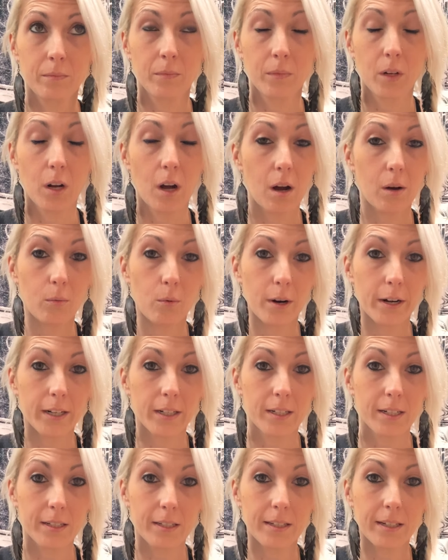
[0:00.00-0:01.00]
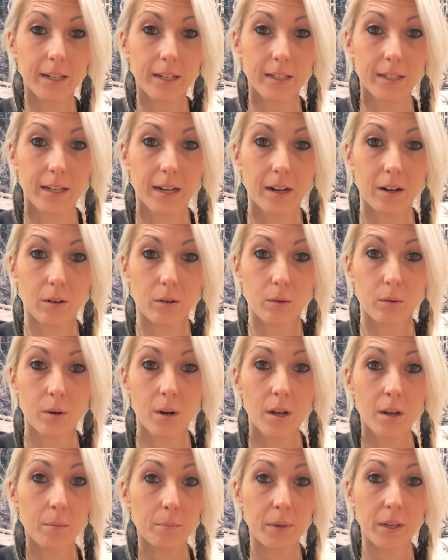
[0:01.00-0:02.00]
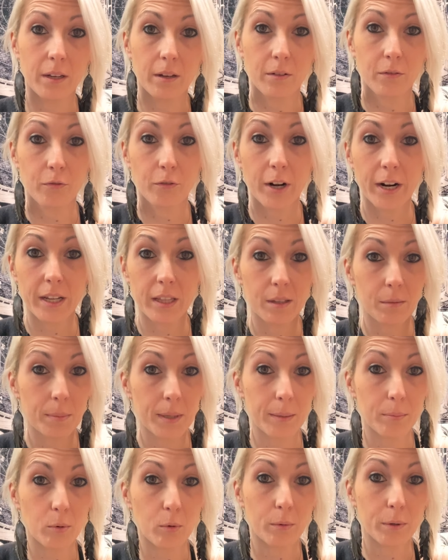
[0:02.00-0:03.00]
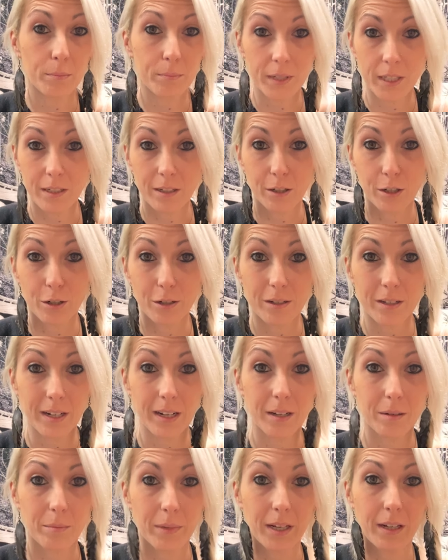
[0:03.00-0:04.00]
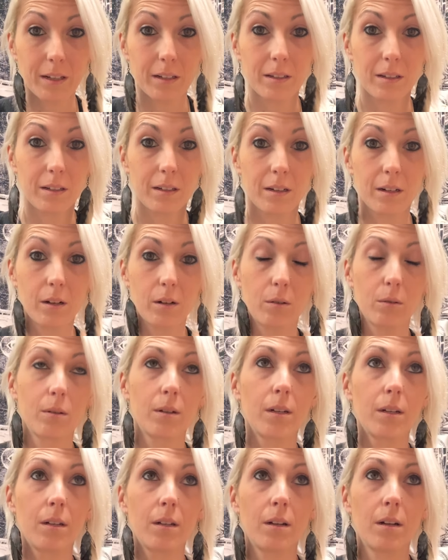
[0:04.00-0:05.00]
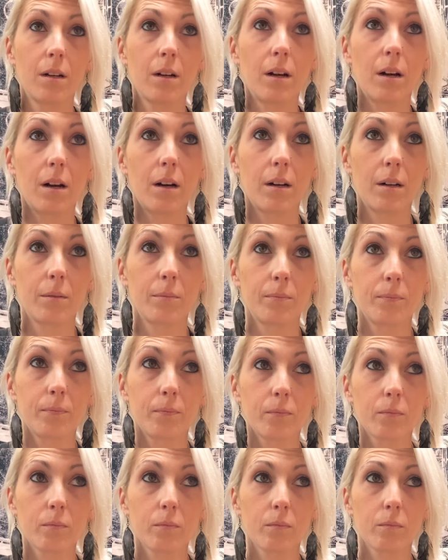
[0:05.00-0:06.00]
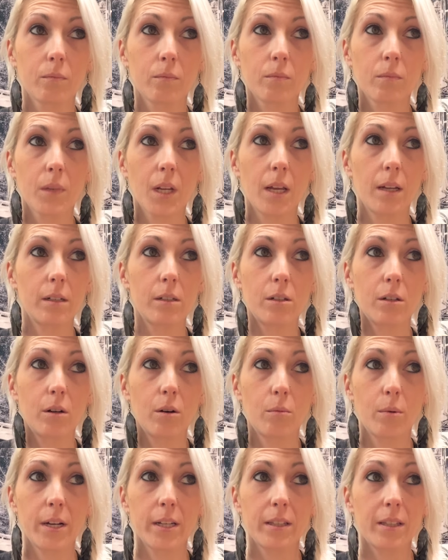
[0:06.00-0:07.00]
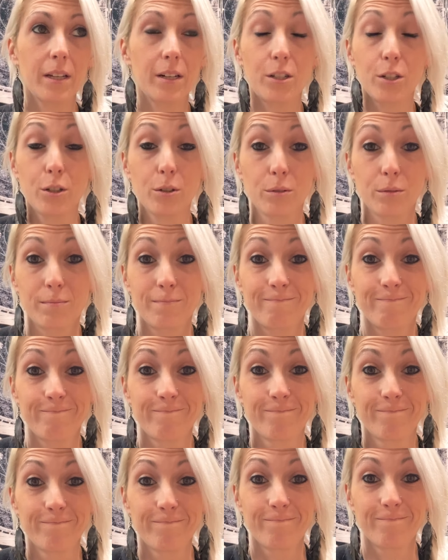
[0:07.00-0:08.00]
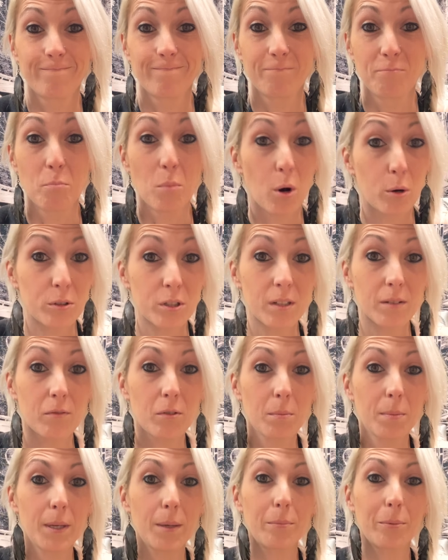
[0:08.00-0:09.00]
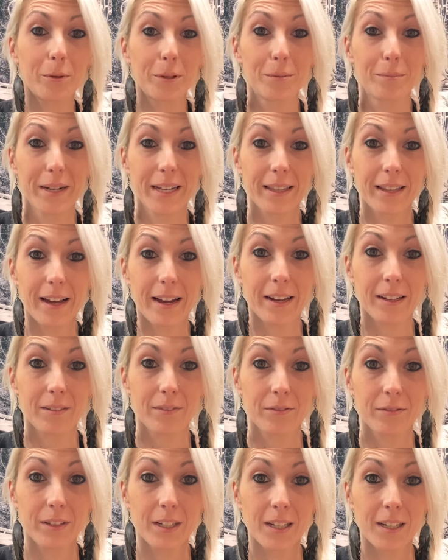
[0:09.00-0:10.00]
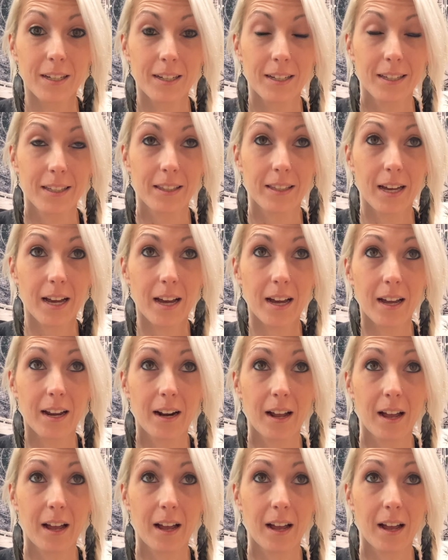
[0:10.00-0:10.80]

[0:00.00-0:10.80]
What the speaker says: not wanting to stand out, being afraid that people would misunderstand me, and you know what? They do. Most of the people in my life that